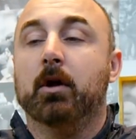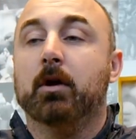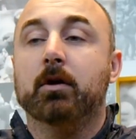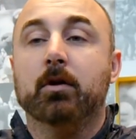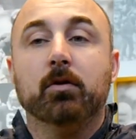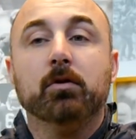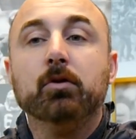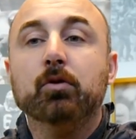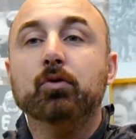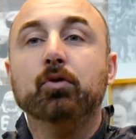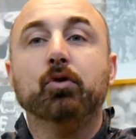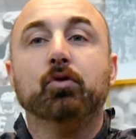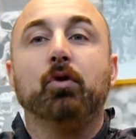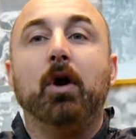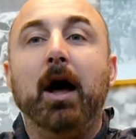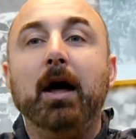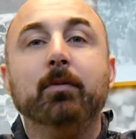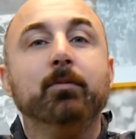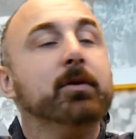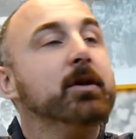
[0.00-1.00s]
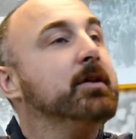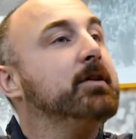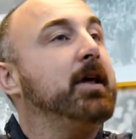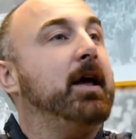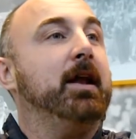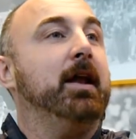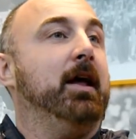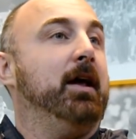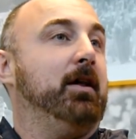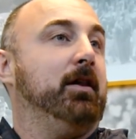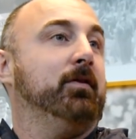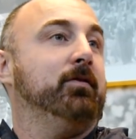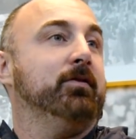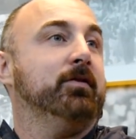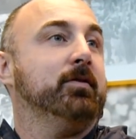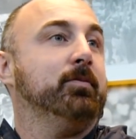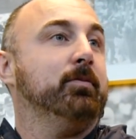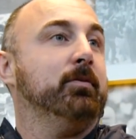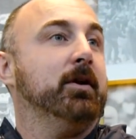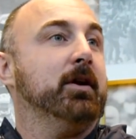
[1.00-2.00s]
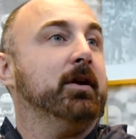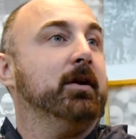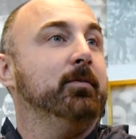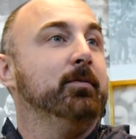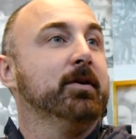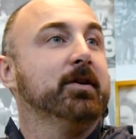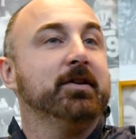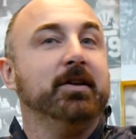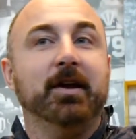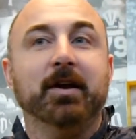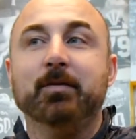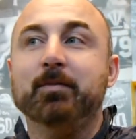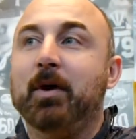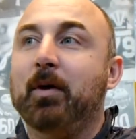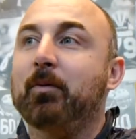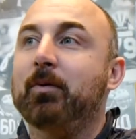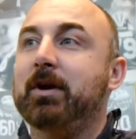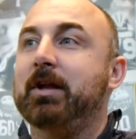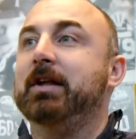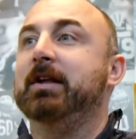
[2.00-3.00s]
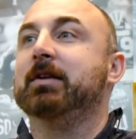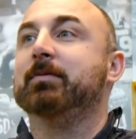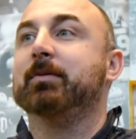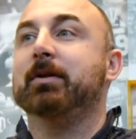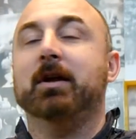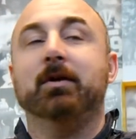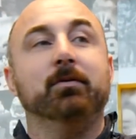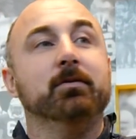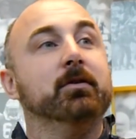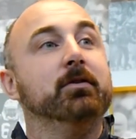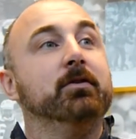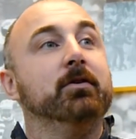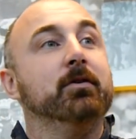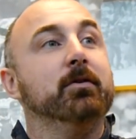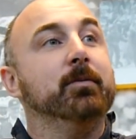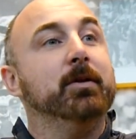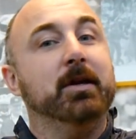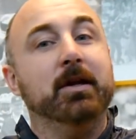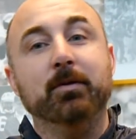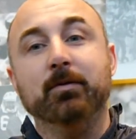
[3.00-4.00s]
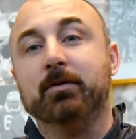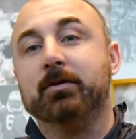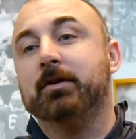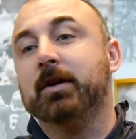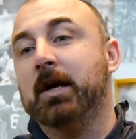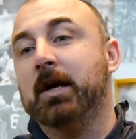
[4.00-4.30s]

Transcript: You know, Luke Grodman has had a hell of a spring. I'm excited about what he's been able to do. I mean,